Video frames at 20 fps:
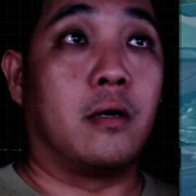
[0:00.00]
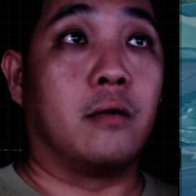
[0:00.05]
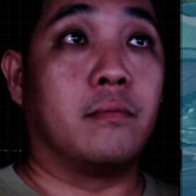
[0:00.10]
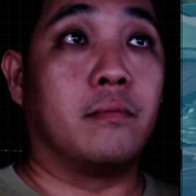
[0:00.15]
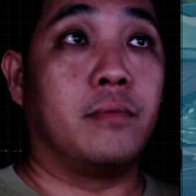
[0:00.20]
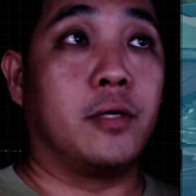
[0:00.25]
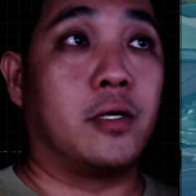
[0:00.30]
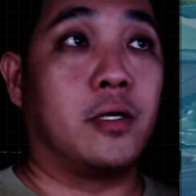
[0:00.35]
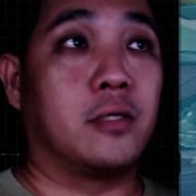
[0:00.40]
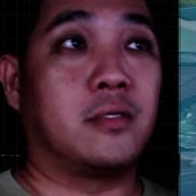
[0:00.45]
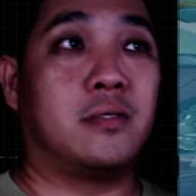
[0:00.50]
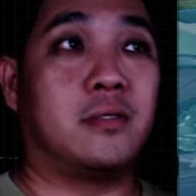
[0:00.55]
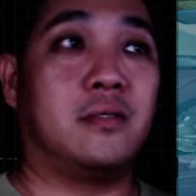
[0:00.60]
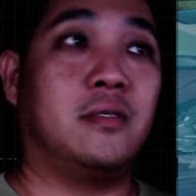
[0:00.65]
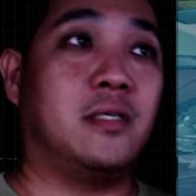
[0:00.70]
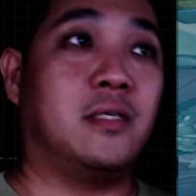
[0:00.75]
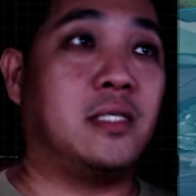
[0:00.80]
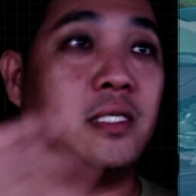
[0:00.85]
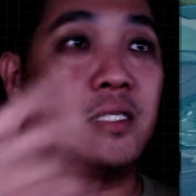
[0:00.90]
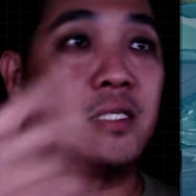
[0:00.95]
because
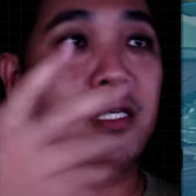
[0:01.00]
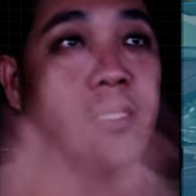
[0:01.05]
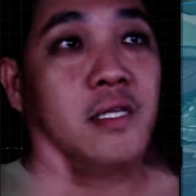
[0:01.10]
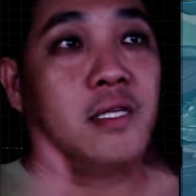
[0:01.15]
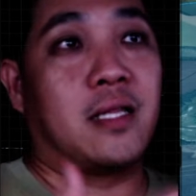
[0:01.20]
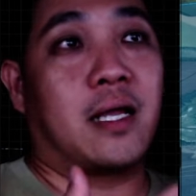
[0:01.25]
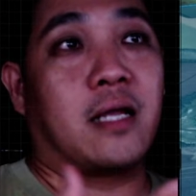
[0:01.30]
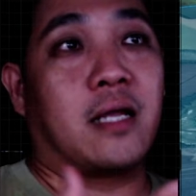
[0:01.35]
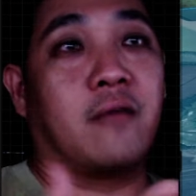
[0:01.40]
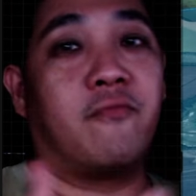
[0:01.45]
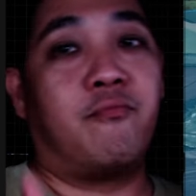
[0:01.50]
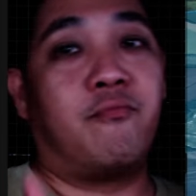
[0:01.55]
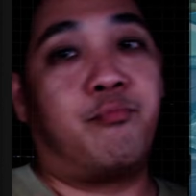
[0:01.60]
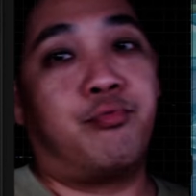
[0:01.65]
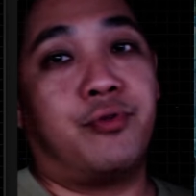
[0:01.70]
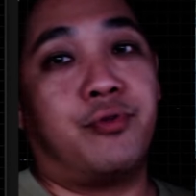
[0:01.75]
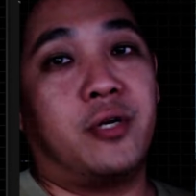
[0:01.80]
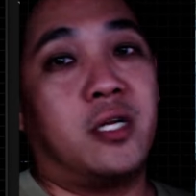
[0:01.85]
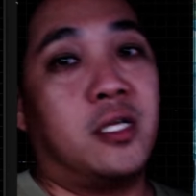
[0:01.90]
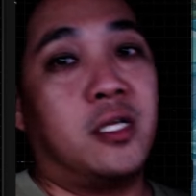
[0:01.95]
this is like a
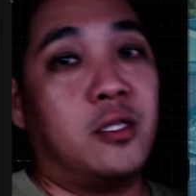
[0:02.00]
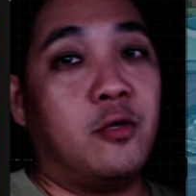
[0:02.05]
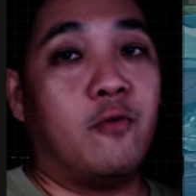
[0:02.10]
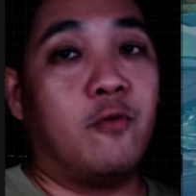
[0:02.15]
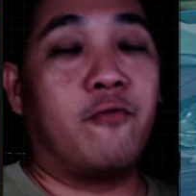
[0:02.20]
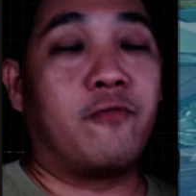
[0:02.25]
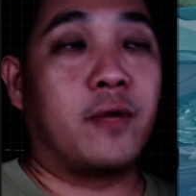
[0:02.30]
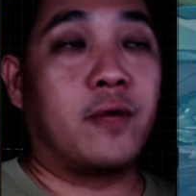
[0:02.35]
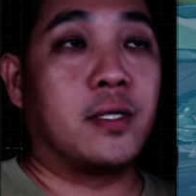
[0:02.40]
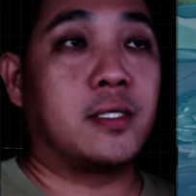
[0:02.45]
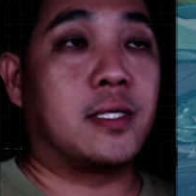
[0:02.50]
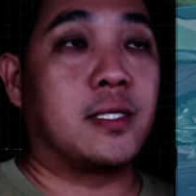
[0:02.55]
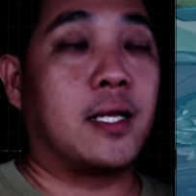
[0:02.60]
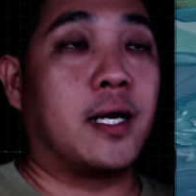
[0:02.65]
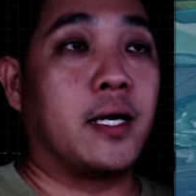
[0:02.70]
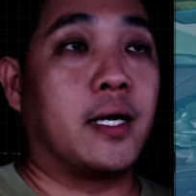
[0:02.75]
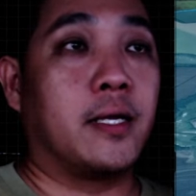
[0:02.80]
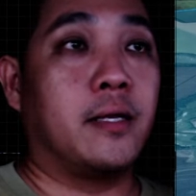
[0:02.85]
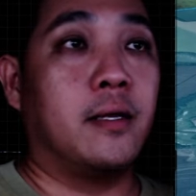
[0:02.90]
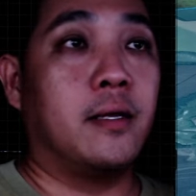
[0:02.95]
pretty new front
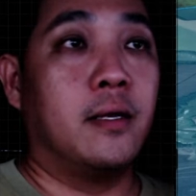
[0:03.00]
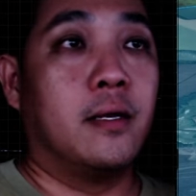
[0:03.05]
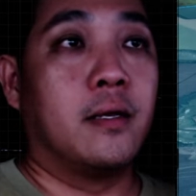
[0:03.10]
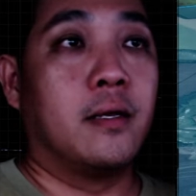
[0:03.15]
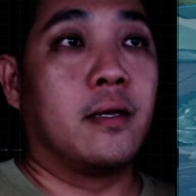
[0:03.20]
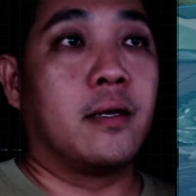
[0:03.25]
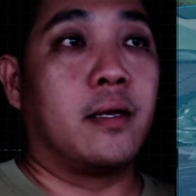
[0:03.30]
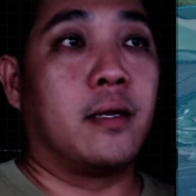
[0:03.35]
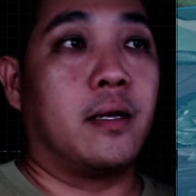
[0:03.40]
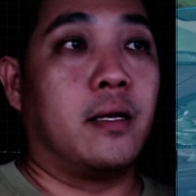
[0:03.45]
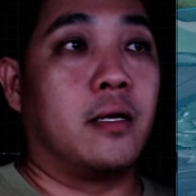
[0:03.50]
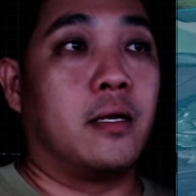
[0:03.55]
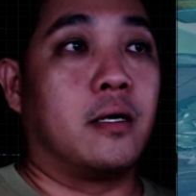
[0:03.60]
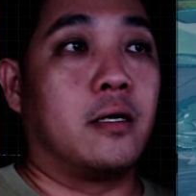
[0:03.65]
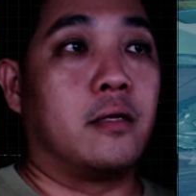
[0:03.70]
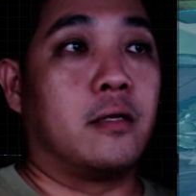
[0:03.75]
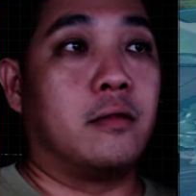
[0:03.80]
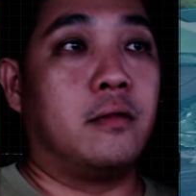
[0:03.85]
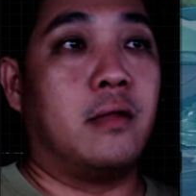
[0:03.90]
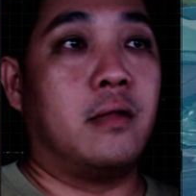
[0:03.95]
line, and
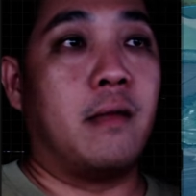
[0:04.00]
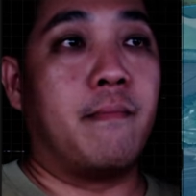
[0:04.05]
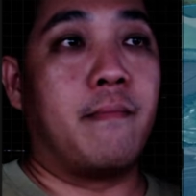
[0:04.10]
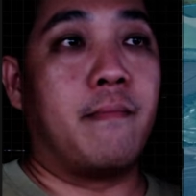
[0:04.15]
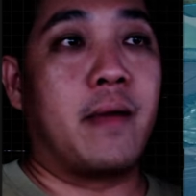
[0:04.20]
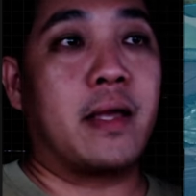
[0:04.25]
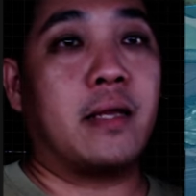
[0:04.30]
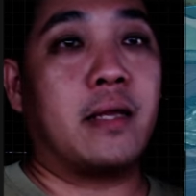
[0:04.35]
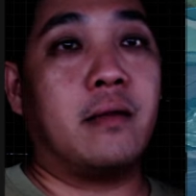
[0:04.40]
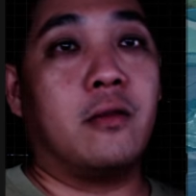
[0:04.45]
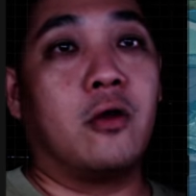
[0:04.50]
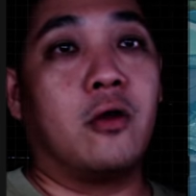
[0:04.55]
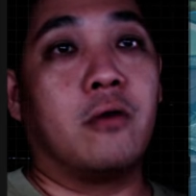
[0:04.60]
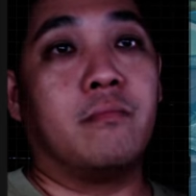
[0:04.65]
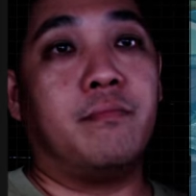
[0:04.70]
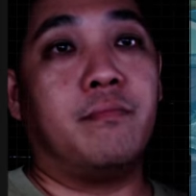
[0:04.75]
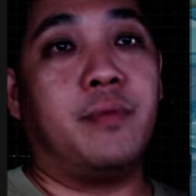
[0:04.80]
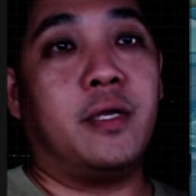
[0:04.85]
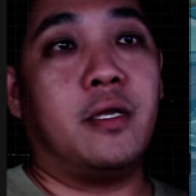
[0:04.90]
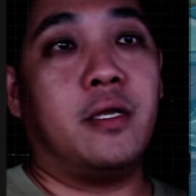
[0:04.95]
there might
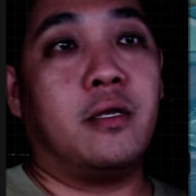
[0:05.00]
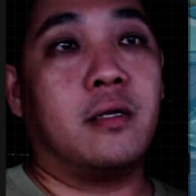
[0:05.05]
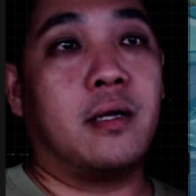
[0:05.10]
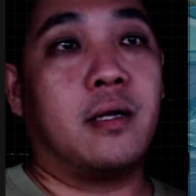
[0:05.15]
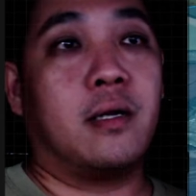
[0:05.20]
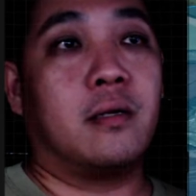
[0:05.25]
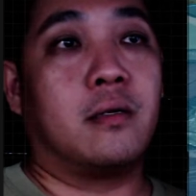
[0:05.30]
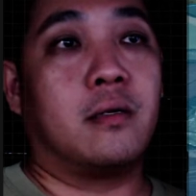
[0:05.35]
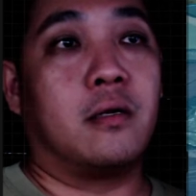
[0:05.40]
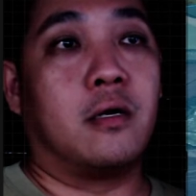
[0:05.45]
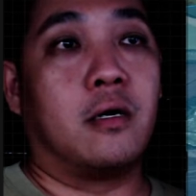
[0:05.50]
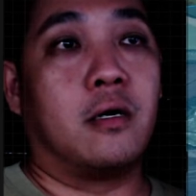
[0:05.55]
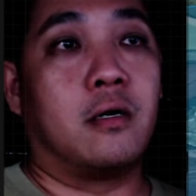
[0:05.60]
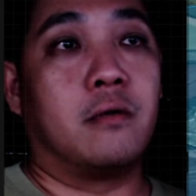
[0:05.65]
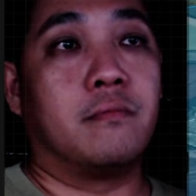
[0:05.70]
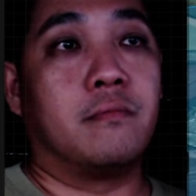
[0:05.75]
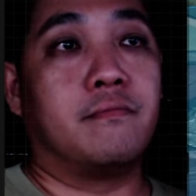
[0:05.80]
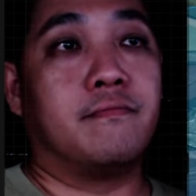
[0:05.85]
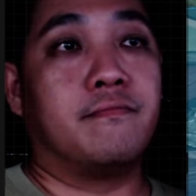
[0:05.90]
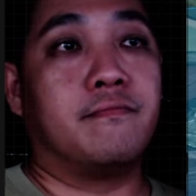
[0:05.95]
not be
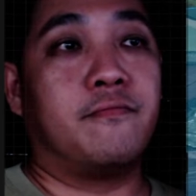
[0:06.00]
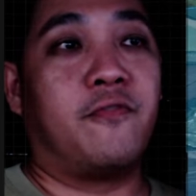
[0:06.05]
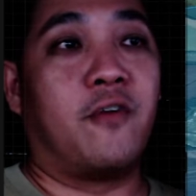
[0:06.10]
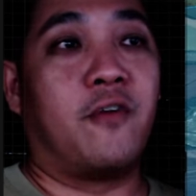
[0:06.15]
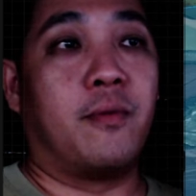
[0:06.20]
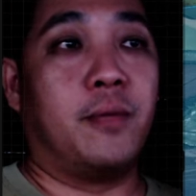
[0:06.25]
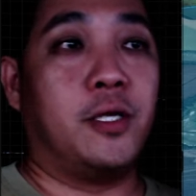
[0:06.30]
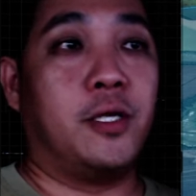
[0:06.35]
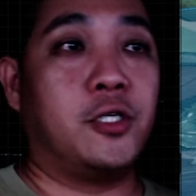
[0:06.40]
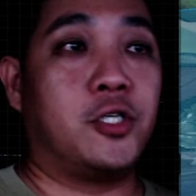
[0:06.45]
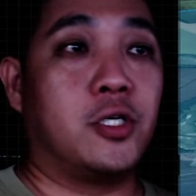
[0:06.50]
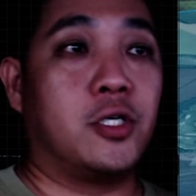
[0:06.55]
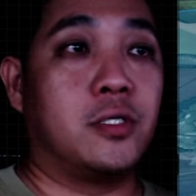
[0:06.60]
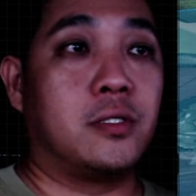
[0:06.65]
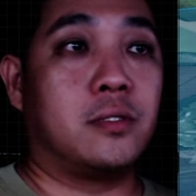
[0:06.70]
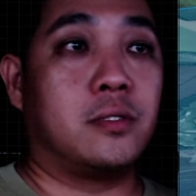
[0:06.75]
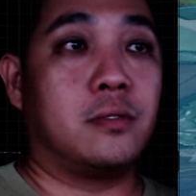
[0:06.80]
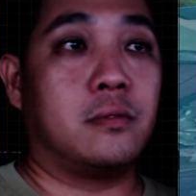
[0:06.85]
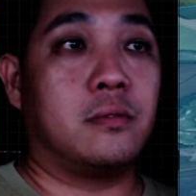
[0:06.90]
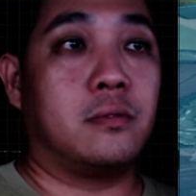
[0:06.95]

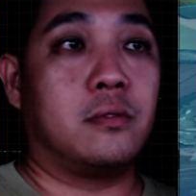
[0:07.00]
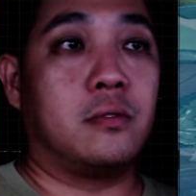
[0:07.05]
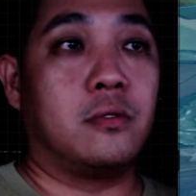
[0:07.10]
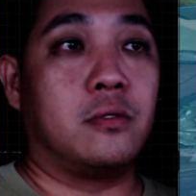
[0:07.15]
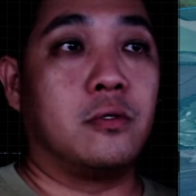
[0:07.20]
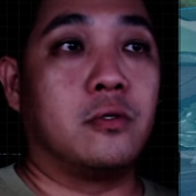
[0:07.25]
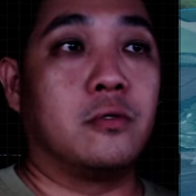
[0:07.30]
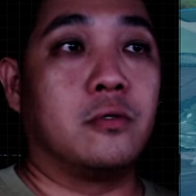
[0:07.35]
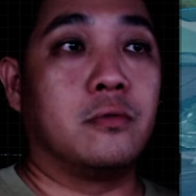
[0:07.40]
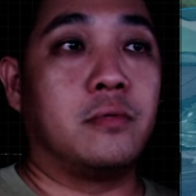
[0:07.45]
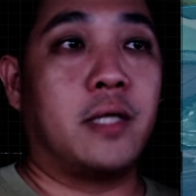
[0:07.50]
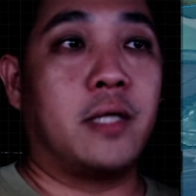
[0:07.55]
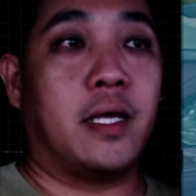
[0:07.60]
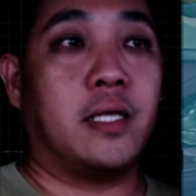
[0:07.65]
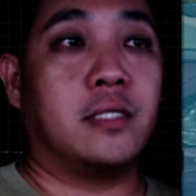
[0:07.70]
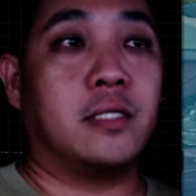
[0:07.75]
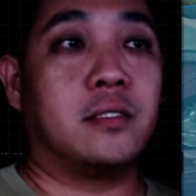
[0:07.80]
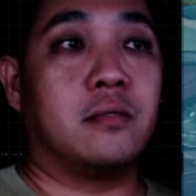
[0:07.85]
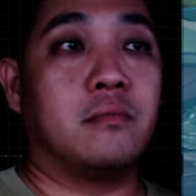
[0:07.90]
formations. No, there is